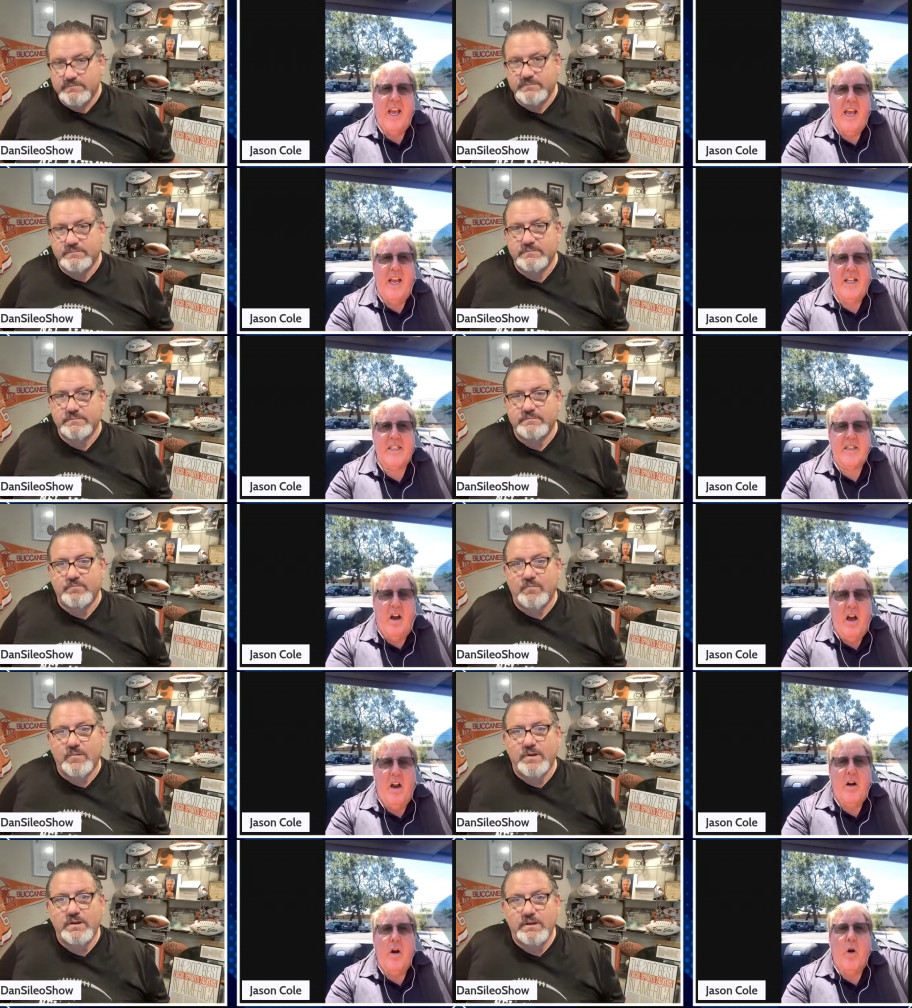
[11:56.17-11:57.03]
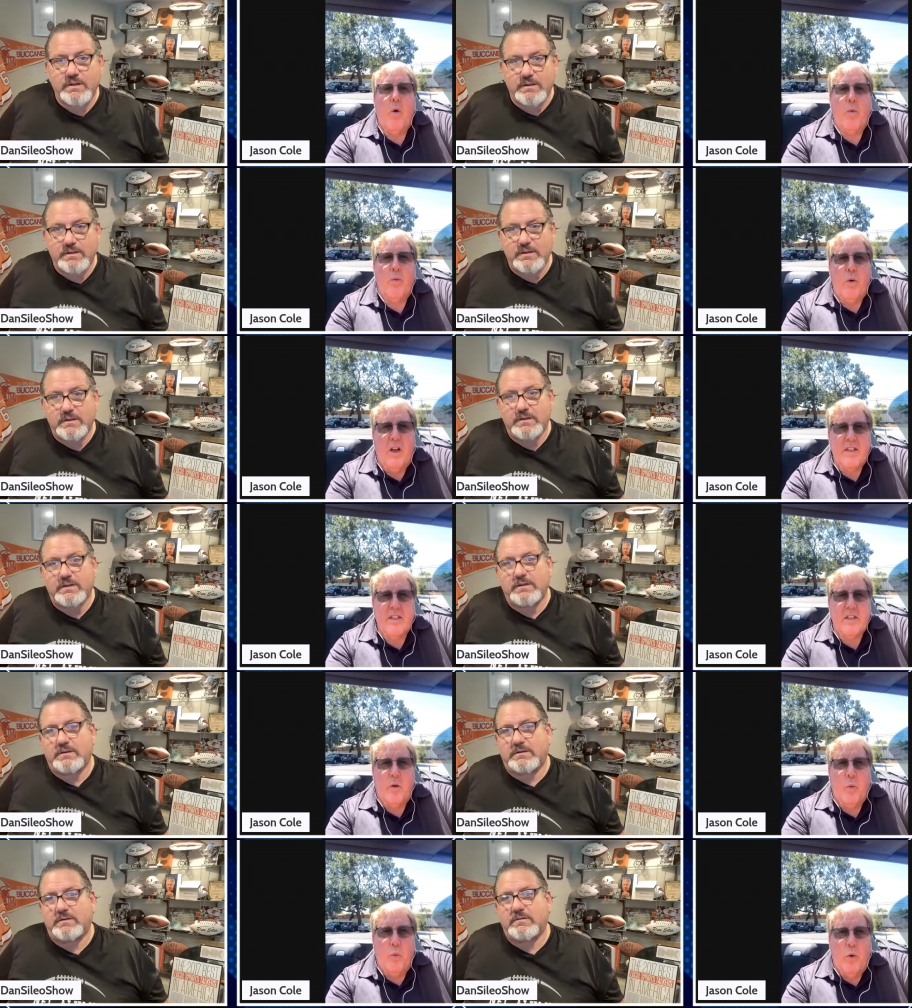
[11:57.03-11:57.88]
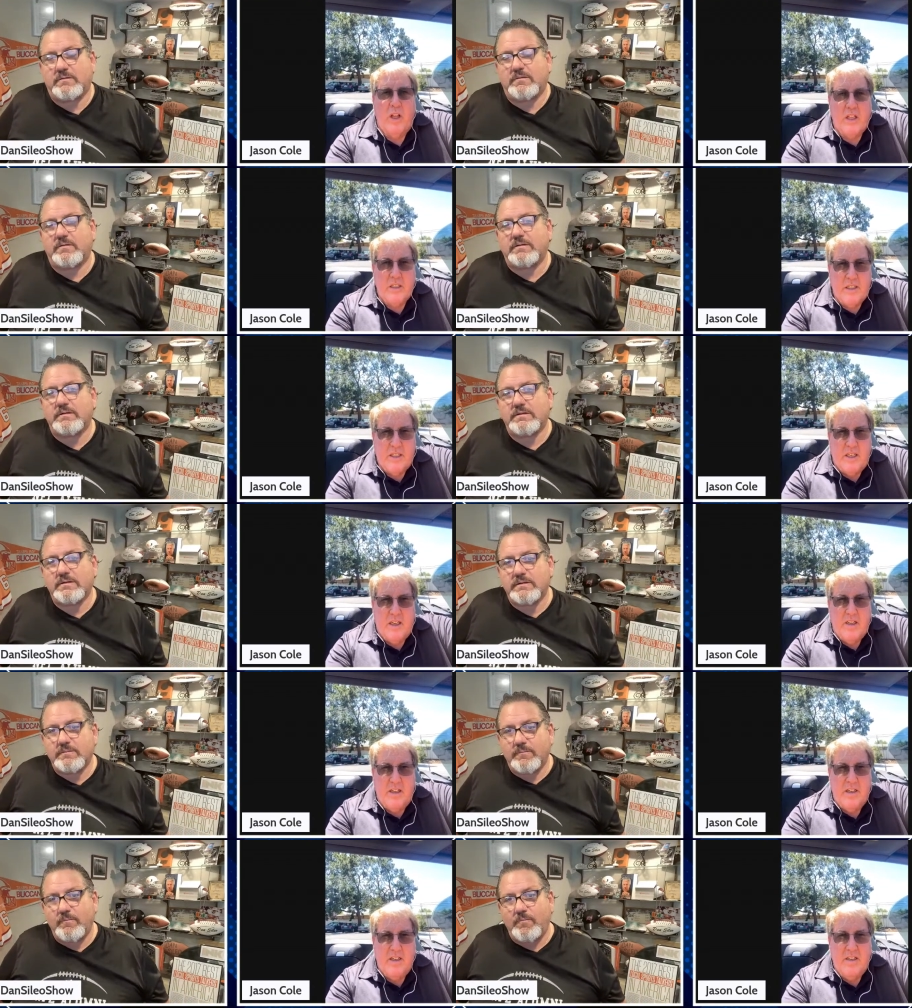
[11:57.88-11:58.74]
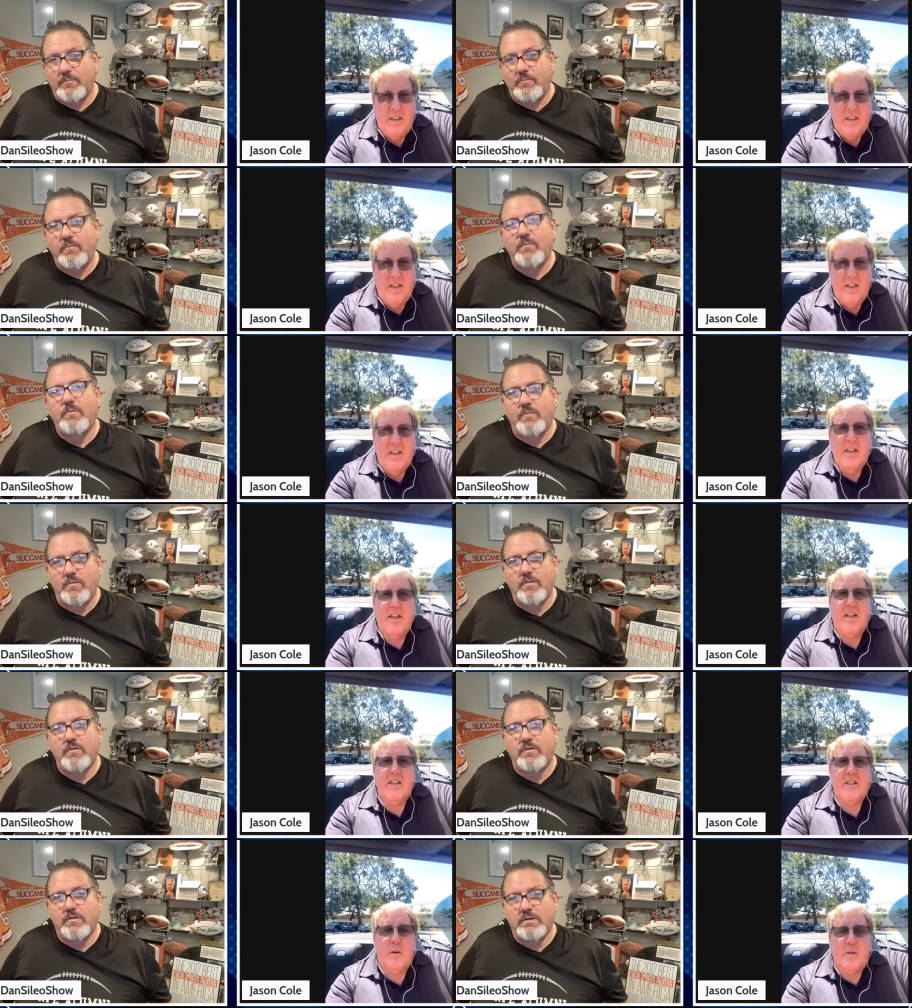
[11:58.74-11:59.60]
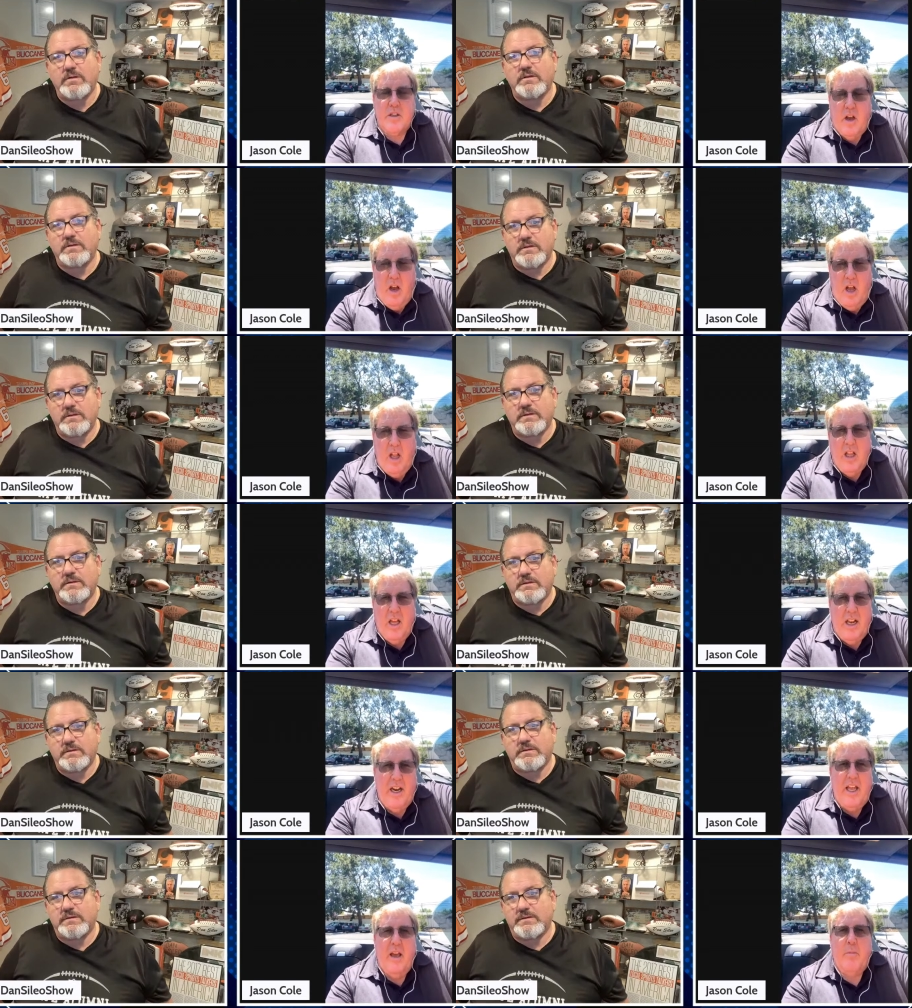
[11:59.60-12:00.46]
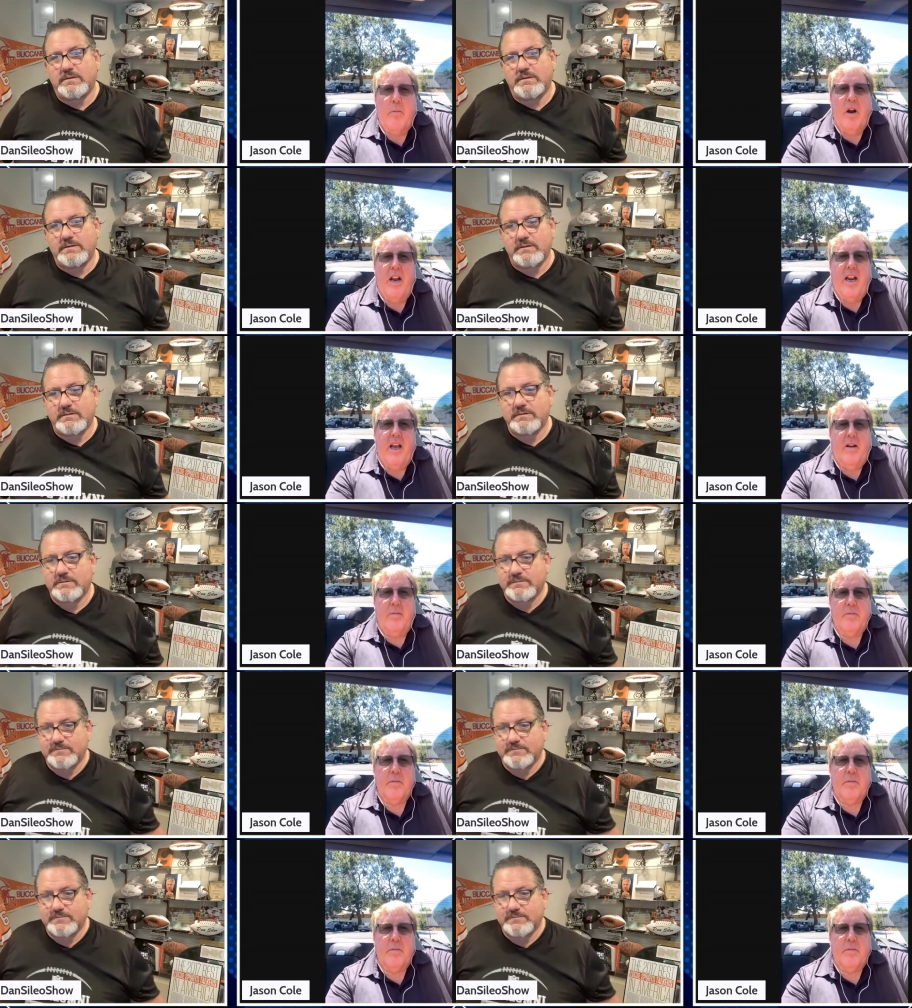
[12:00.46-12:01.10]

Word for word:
Speaker 1: it's on Russell Wilson. So it's all on him right now.